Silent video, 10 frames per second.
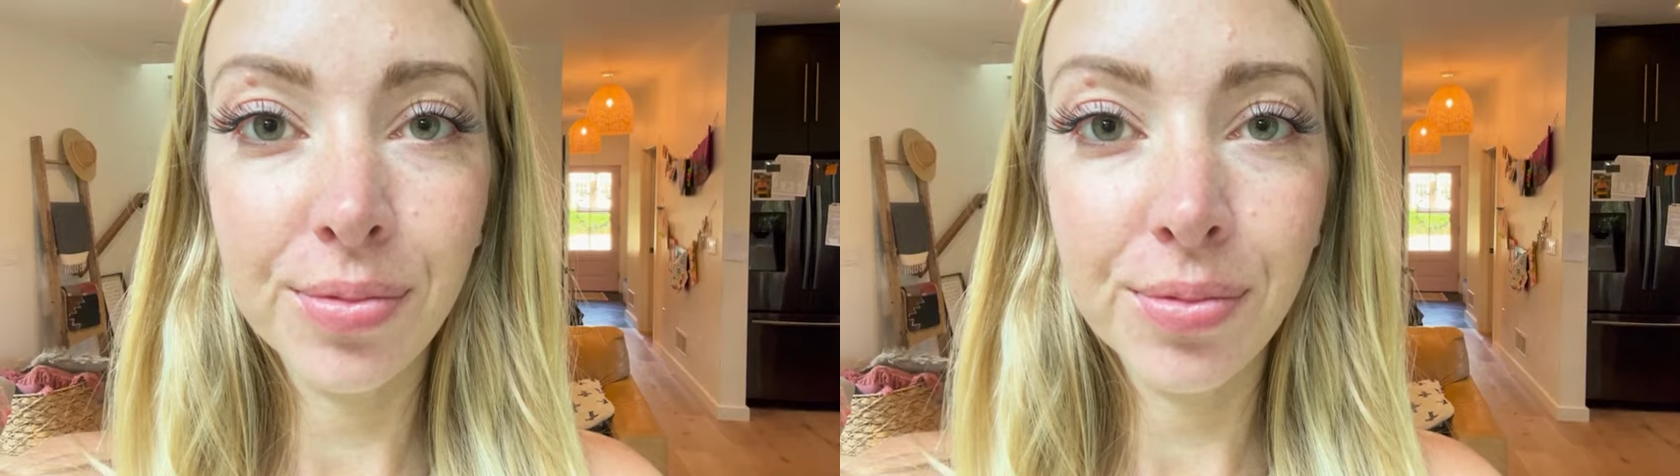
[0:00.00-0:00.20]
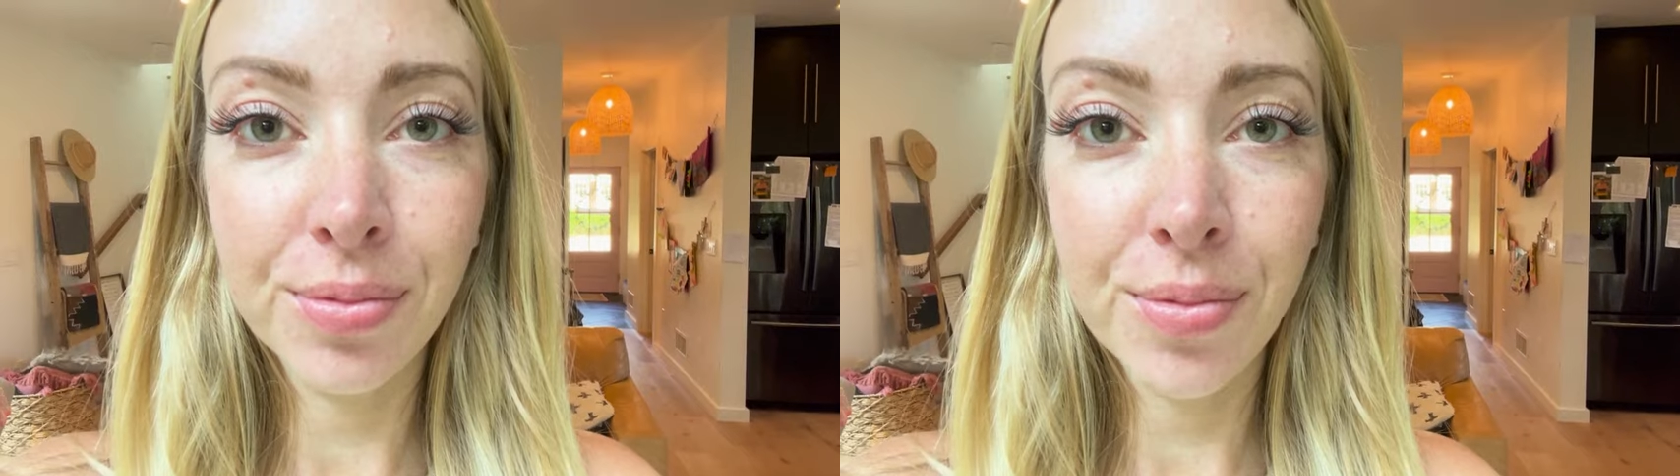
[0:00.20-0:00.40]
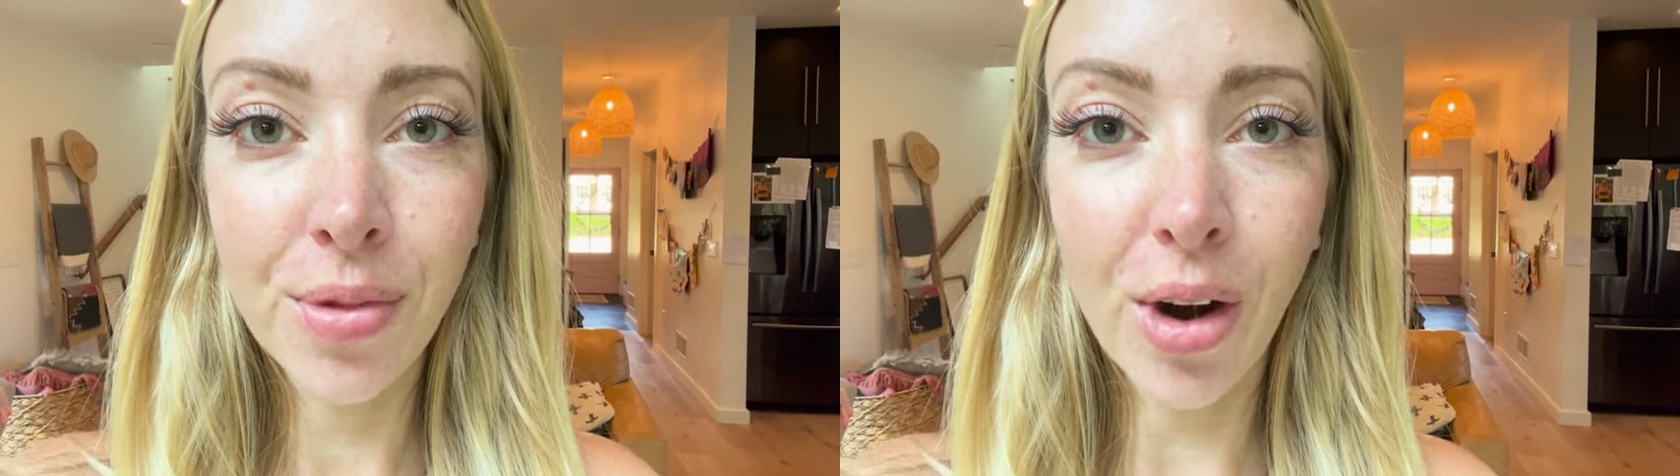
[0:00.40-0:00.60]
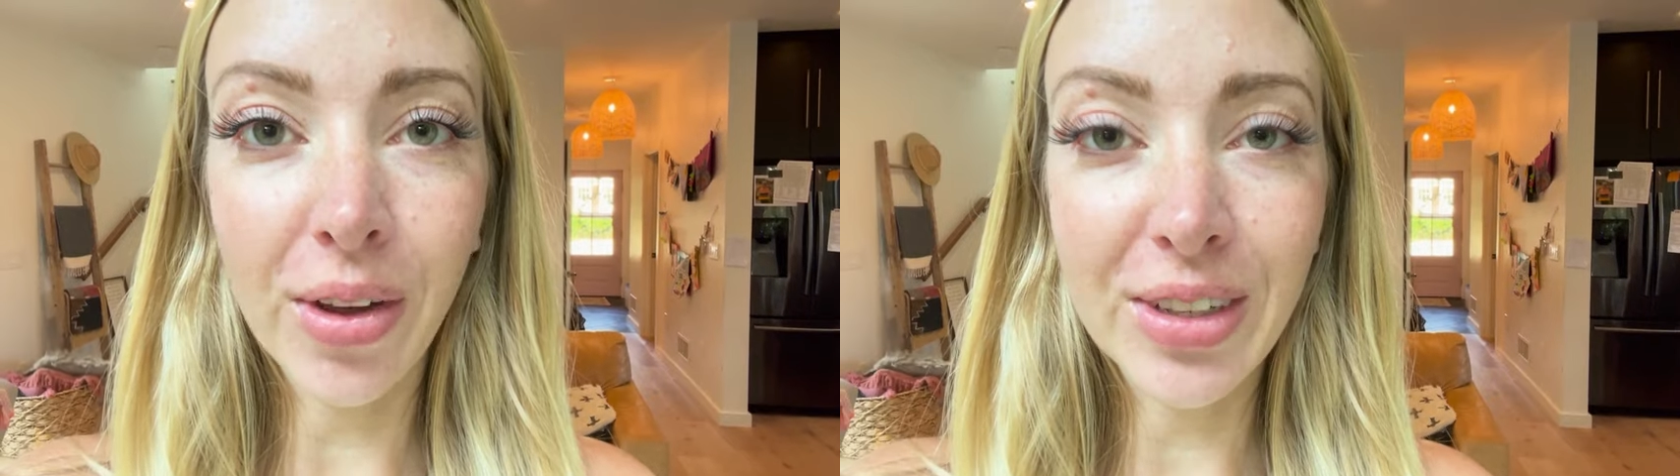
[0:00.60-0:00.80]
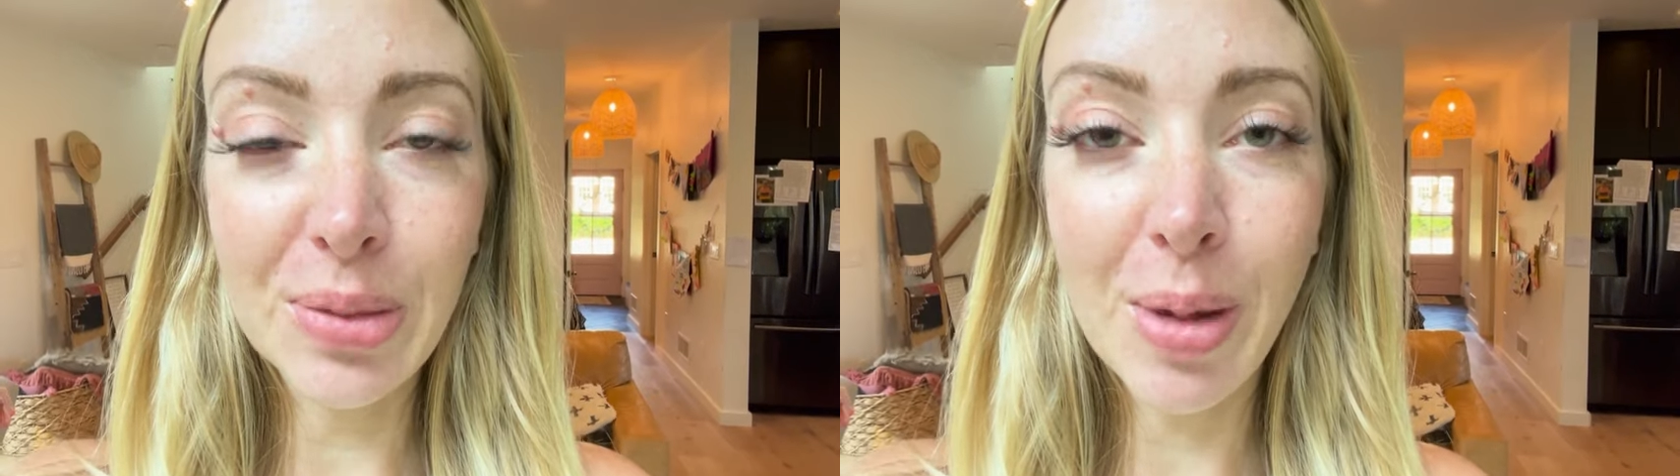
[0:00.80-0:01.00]
All right,
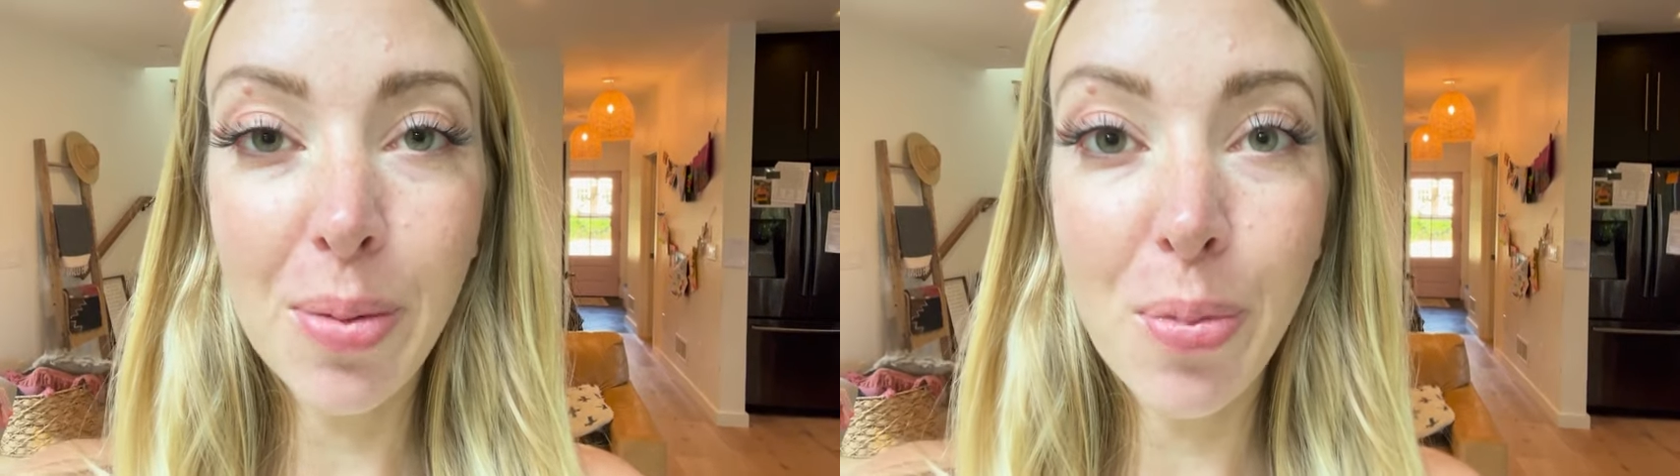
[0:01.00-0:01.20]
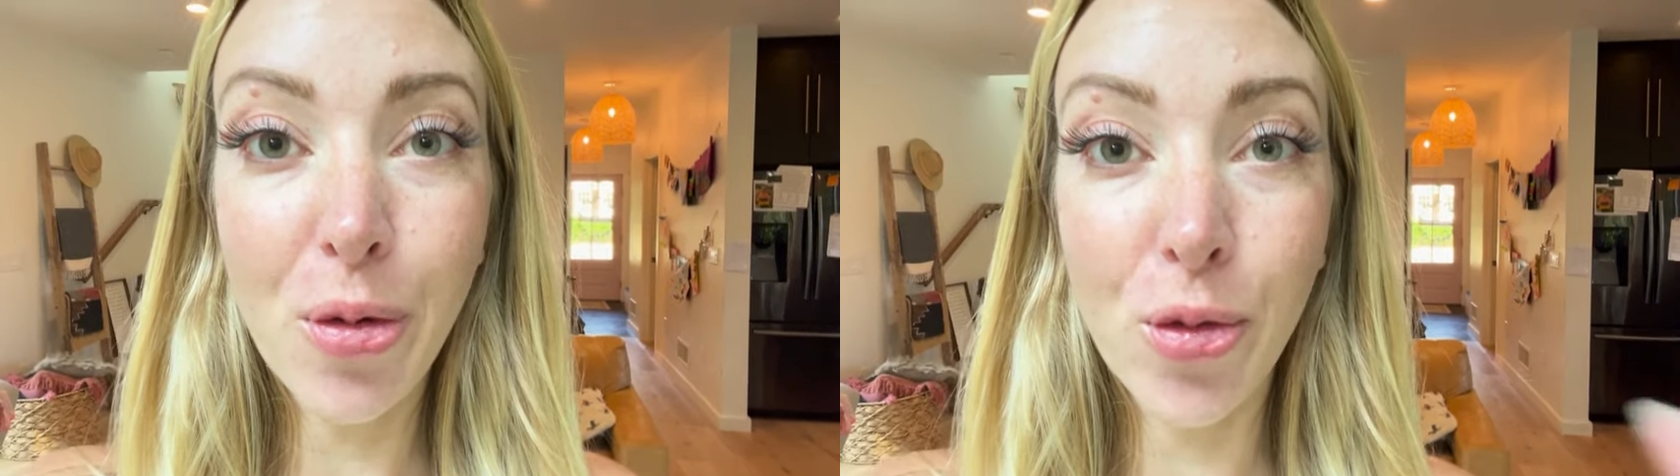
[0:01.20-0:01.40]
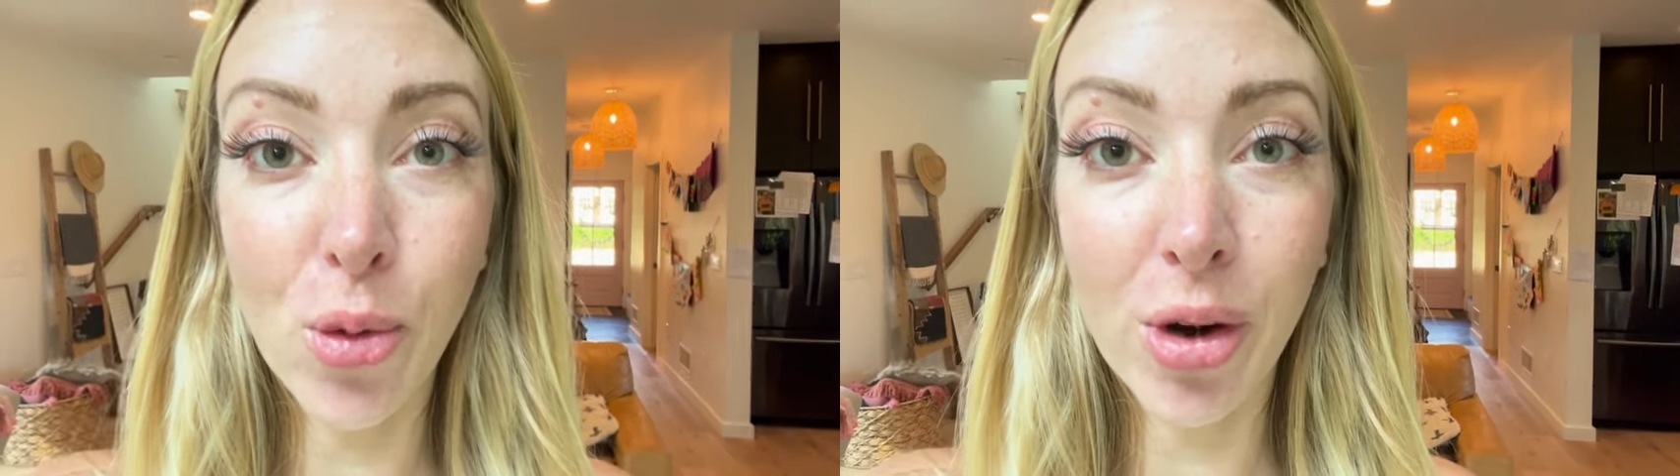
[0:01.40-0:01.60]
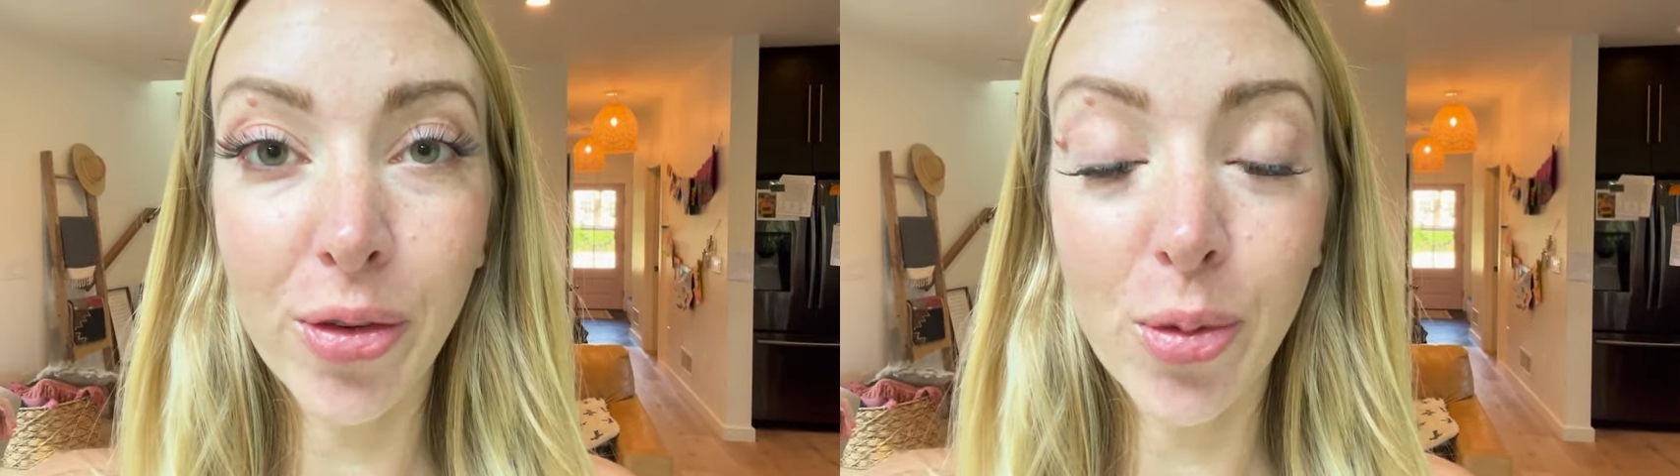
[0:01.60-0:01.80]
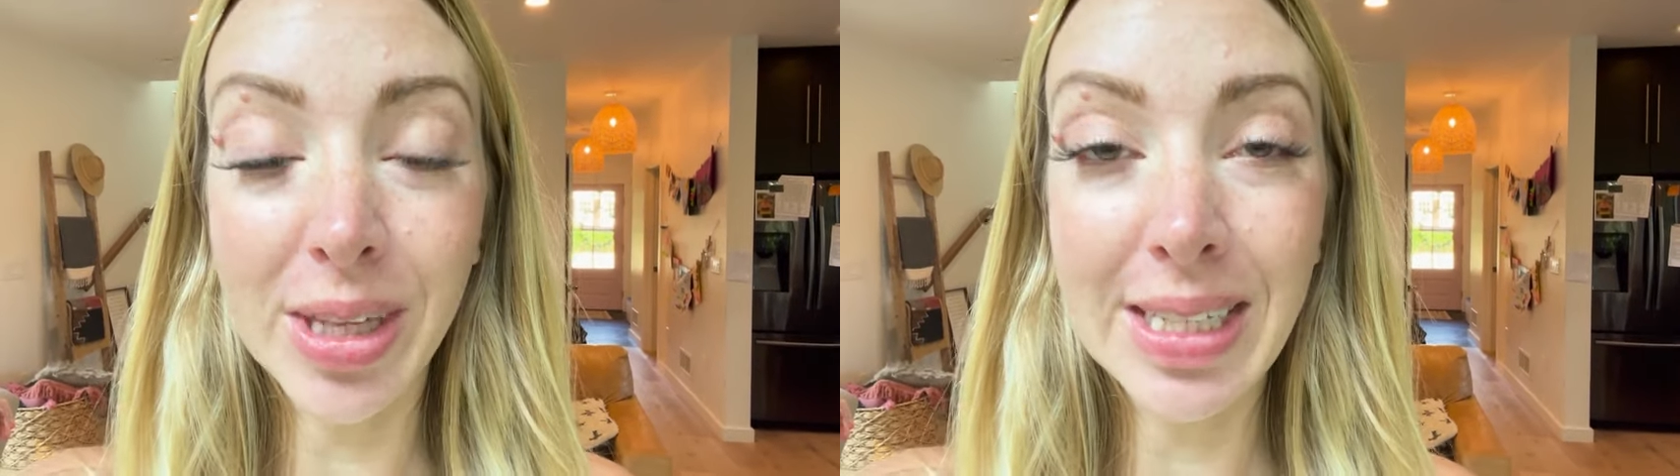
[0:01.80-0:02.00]
this is my before for the